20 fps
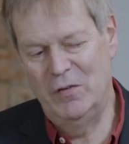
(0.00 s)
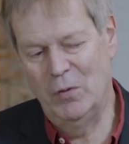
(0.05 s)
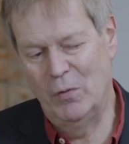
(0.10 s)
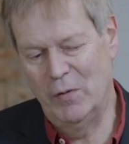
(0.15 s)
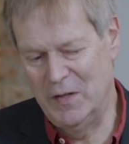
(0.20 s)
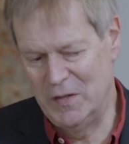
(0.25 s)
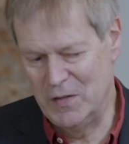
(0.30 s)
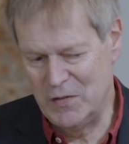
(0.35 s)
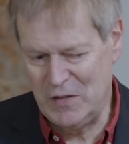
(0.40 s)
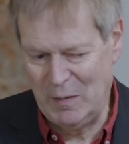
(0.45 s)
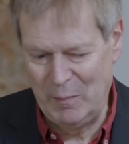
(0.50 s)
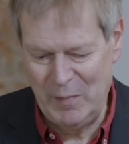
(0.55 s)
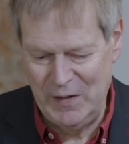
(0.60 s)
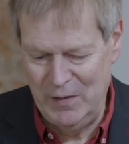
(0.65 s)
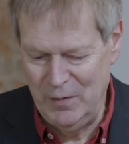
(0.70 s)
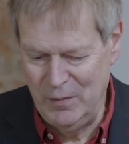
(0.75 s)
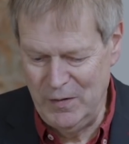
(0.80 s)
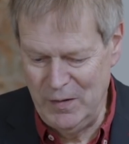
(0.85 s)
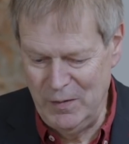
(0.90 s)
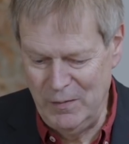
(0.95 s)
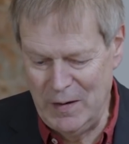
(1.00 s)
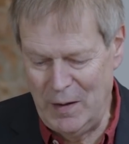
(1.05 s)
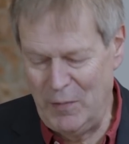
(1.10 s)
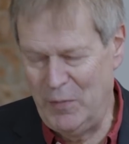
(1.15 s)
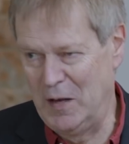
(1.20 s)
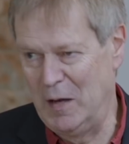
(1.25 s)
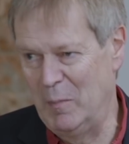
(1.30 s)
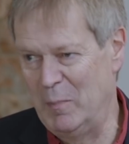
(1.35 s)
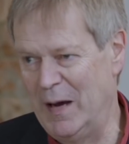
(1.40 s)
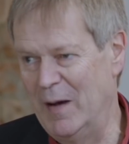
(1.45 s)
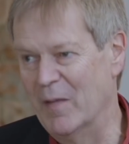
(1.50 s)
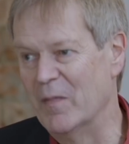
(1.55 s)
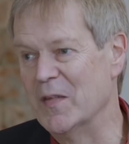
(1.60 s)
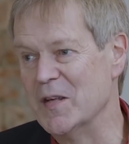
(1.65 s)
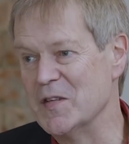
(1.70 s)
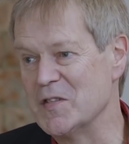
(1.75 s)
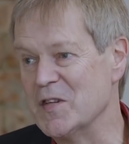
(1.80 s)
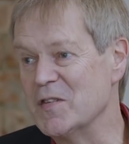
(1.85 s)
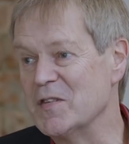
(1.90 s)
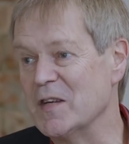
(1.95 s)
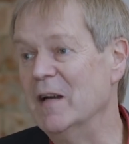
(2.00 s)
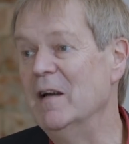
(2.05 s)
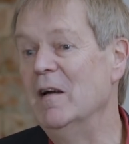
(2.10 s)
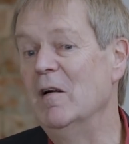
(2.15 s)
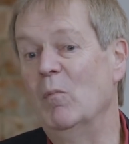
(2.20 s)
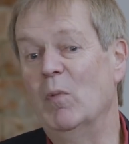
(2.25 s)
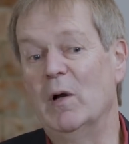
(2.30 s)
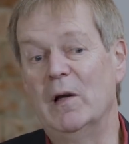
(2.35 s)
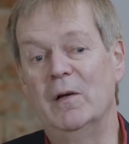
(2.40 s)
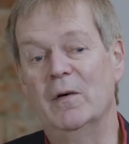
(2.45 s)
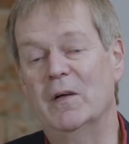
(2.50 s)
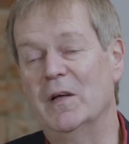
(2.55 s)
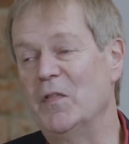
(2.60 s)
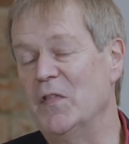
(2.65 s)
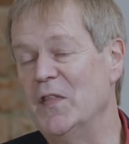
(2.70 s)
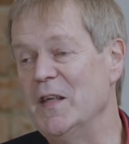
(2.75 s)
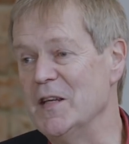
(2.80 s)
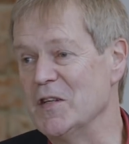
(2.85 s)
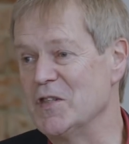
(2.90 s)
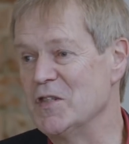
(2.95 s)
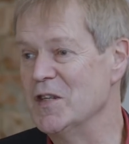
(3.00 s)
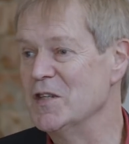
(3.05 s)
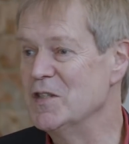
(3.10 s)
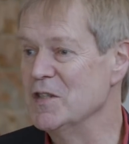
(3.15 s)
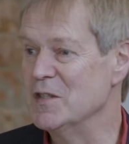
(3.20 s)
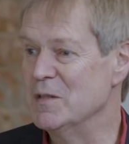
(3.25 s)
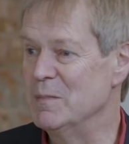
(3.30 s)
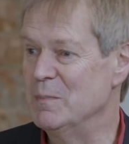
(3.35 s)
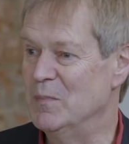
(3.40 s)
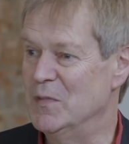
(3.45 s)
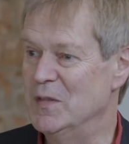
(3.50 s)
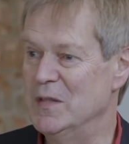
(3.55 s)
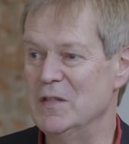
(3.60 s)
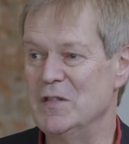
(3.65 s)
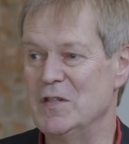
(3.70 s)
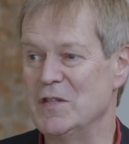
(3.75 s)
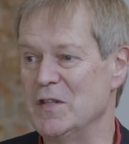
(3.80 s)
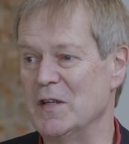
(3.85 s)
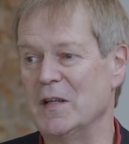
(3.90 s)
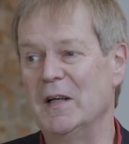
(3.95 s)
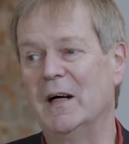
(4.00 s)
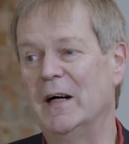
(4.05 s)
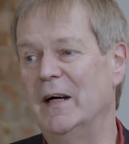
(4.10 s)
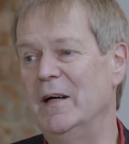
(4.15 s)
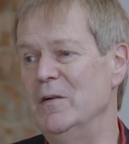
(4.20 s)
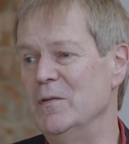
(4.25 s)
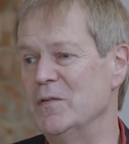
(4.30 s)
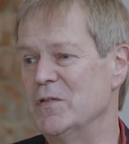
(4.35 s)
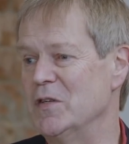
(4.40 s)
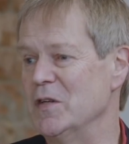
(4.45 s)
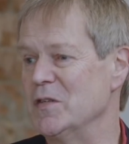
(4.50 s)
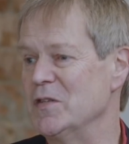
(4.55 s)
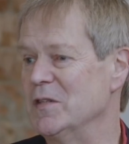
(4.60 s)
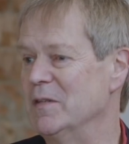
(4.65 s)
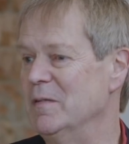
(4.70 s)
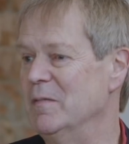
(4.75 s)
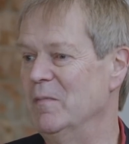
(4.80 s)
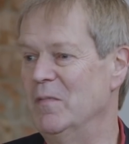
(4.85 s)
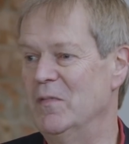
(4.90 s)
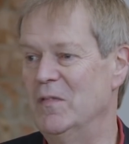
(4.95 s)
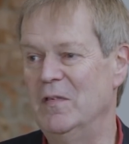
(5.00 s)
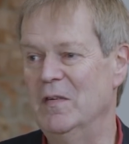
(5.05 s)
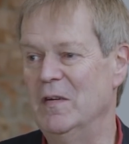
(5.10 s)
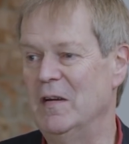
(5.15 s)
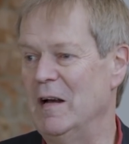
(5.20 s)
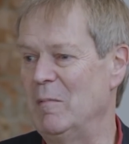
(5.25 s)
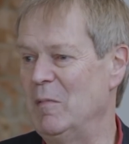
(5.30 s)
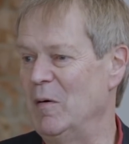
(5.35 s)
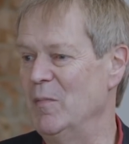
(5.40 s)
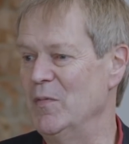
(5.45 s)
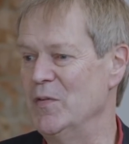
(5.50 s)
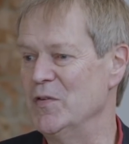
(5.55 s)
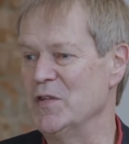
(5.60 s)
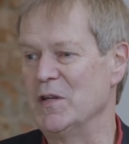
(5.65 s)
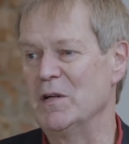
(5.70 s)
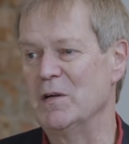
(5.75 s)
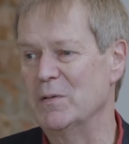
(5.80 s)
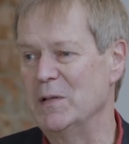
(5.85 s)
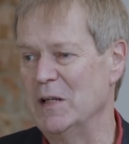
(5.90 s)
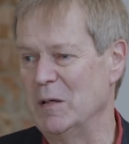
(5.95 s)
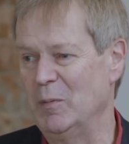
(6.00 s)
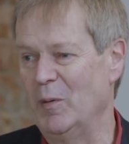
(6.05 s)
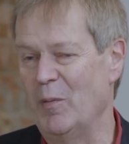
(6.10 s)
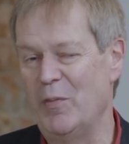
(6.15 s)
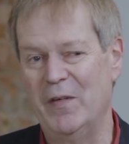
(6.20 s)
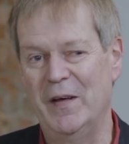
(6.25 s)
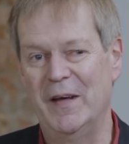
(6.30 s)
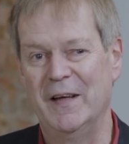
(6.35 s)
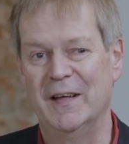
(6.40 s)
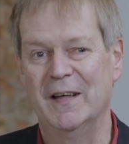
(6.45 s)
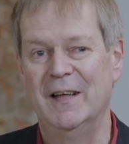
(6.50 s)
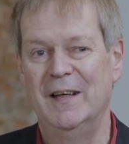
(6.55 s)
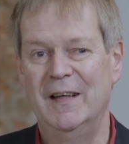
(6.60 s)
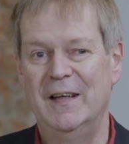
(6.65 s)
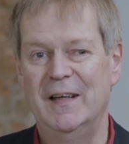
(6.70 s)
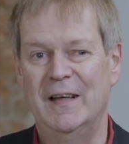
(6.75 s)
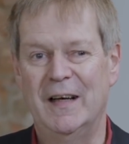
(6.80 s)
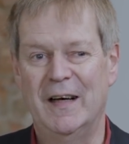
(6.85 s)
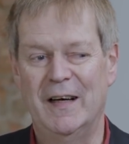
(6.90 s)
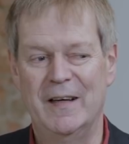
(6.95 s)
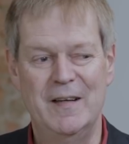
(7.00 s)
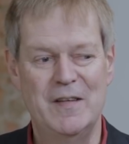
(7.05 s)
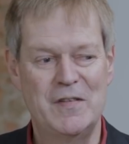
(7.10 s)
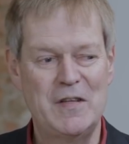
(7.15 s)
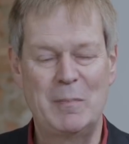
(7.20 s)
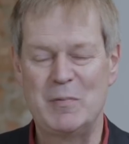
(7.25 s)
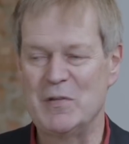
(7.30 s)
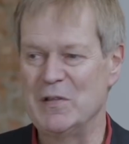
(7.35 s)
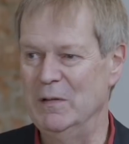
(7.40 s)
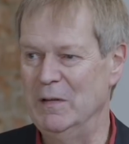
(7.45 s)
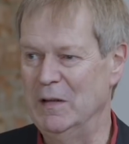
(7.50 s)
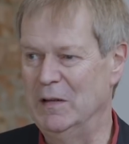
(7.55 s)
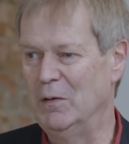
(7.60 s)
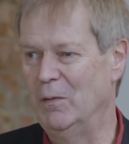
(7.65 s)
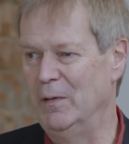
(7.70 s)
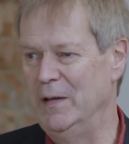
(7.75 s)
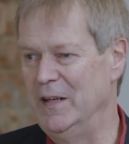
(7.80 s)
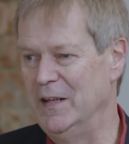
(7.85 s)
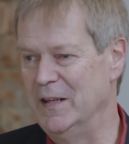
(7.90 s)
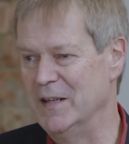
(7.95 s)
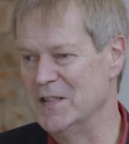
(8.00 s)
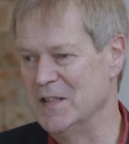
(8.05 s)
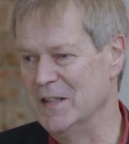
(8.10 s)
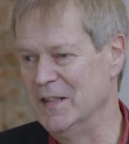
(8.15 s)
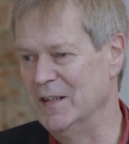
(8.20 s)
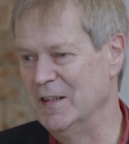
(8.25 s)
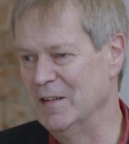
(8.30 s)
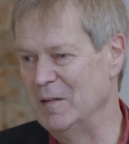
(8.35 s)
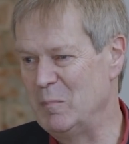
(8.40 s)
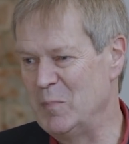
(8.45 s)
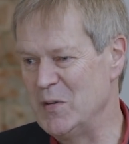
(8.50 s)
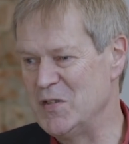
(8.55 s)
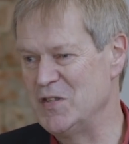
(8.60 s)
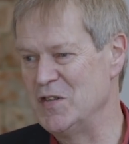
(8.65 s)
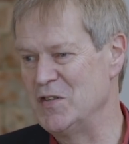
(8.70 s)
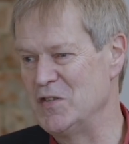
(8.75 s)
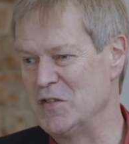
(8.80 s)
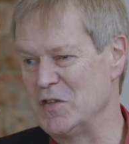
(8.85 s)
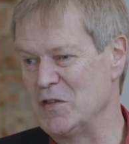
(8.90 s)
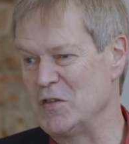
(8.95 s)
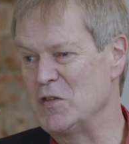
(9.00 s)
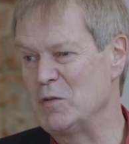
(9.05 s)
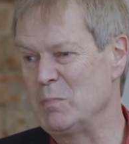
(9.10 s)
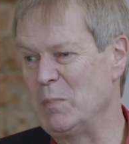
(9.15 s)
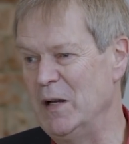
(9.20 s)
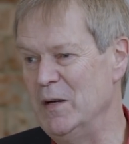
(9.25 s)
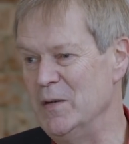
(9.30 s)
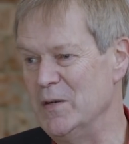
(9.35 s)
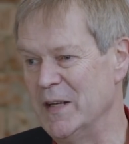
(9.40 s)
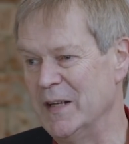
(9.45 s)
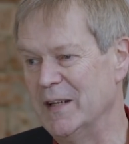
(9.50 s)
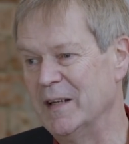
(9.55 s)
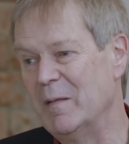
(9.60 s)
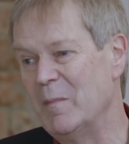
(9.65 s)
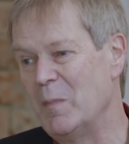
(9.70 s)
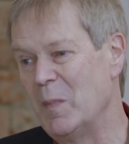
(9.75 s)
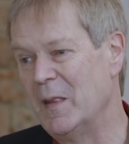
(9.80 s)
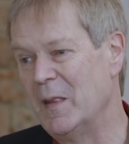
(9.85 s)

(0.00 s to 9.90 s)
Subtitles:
talking to somebody who knew nothing about this, to say, well, look at this. This is a guy who's just come up with this incredible thing and he's absolutely coining it in, business is exploding,